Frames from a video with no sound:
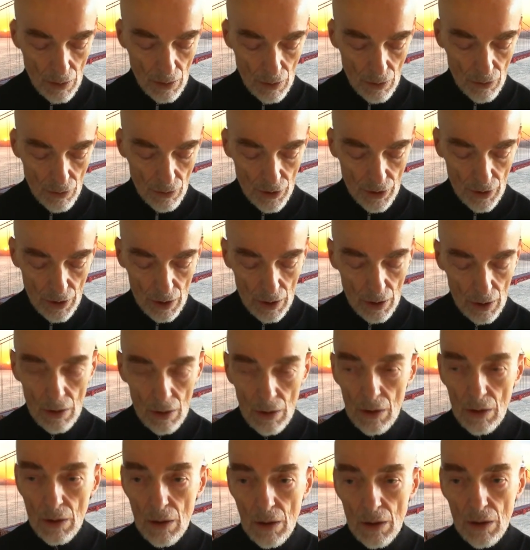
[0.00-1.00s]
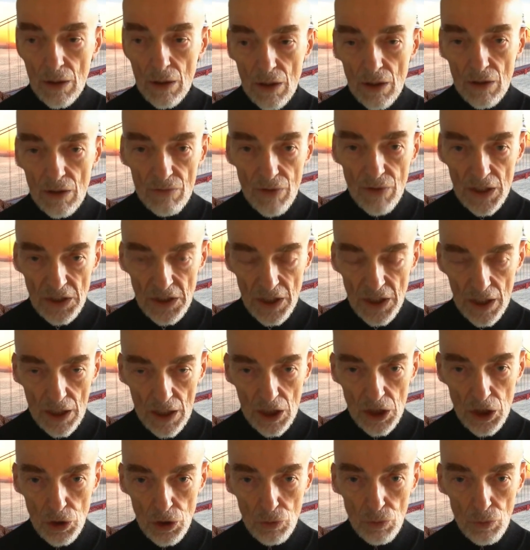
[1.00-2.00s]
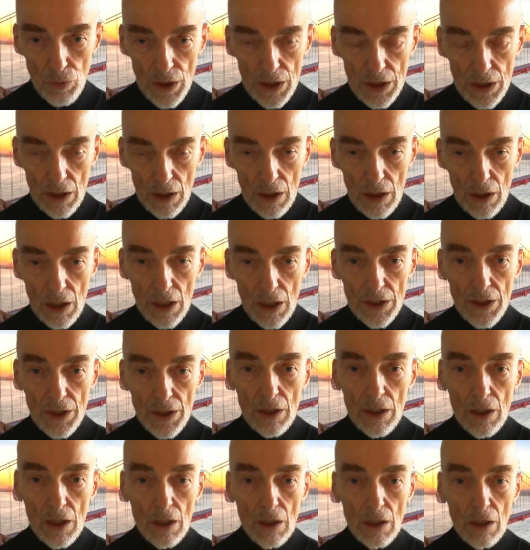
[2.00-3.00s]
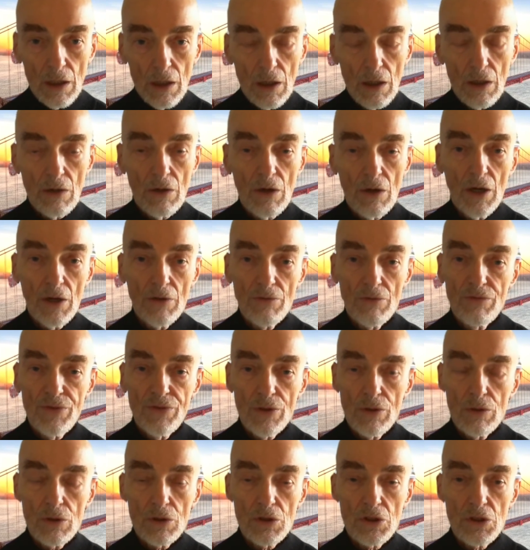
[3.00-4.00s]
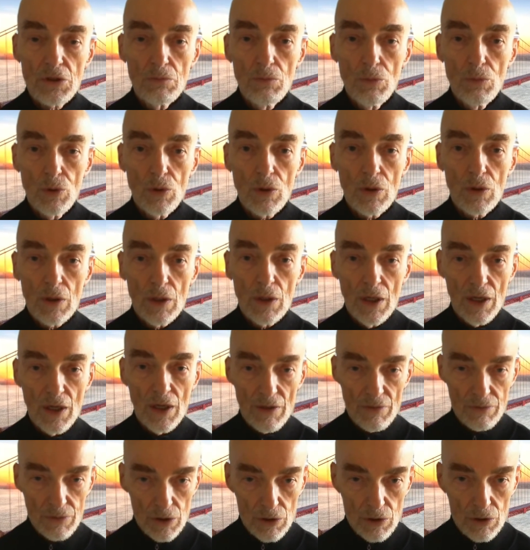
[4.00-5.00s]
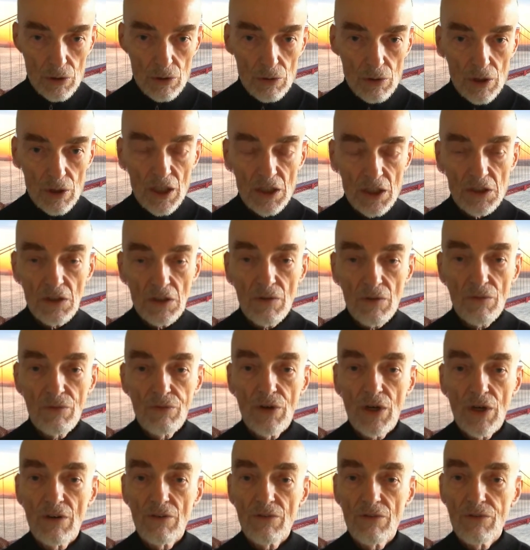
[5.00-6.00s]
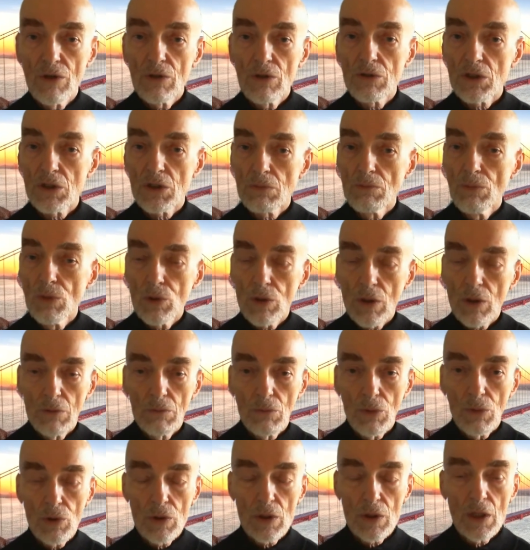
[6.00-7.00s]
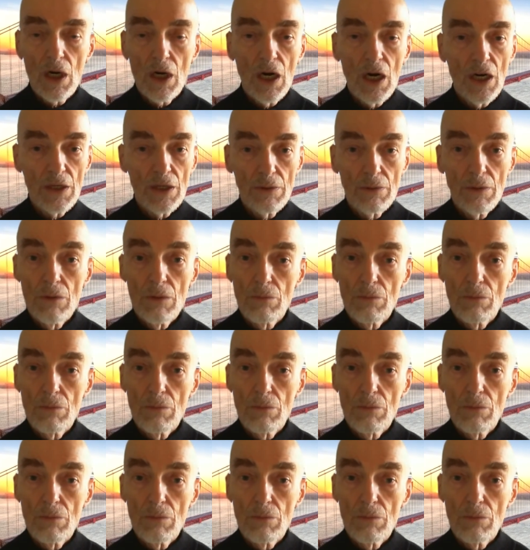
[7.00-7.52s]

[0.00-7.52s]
The investigation went on and focused more, after 2005, focused more and more on